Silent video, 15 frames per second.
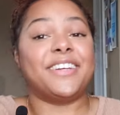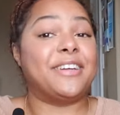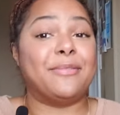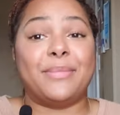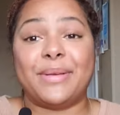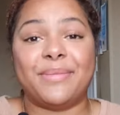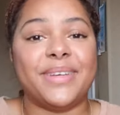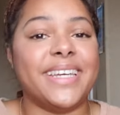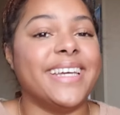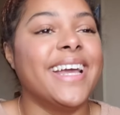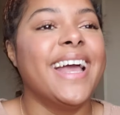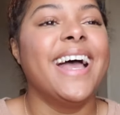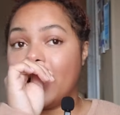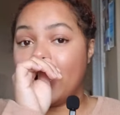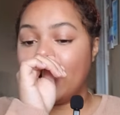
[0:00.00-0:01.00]
Couldn't be me.
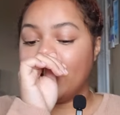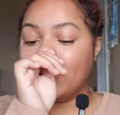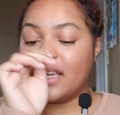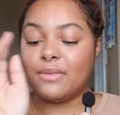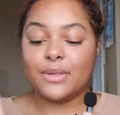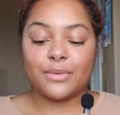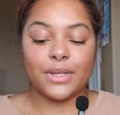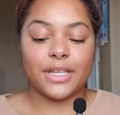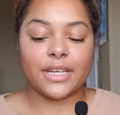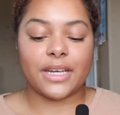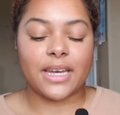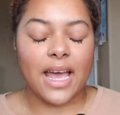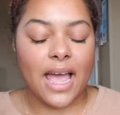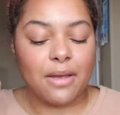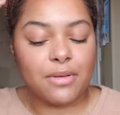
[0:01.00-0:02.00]
But it was really
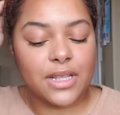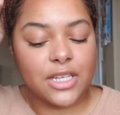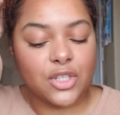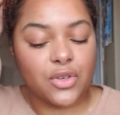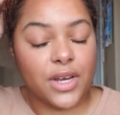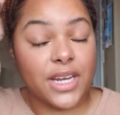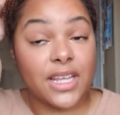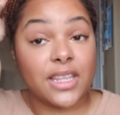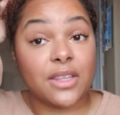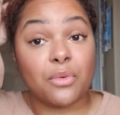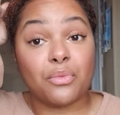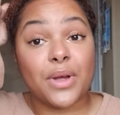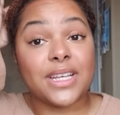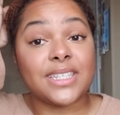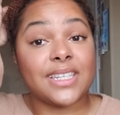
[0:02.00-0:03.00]
good. I really enjoyed it.
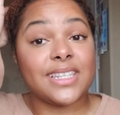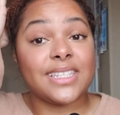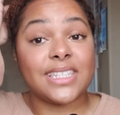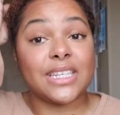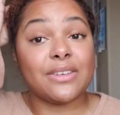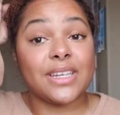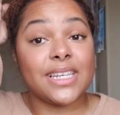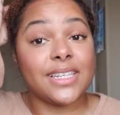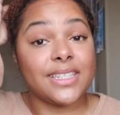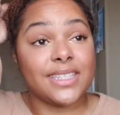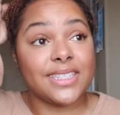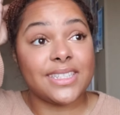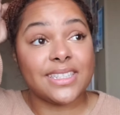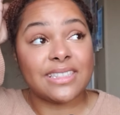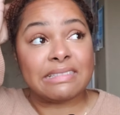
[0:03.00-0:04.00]
The rest of the
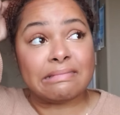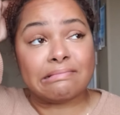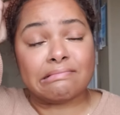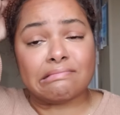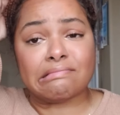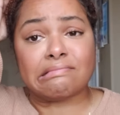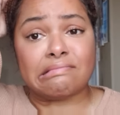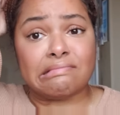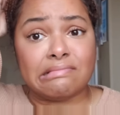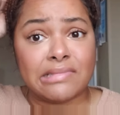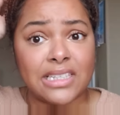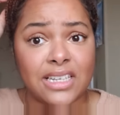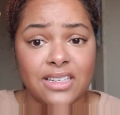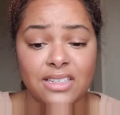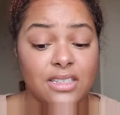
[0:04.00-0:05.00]
series
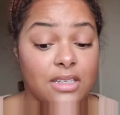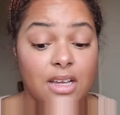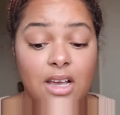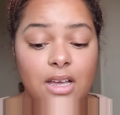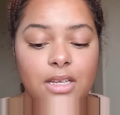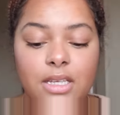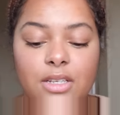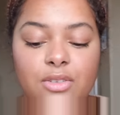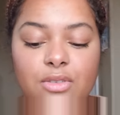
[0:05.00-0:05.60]
I did not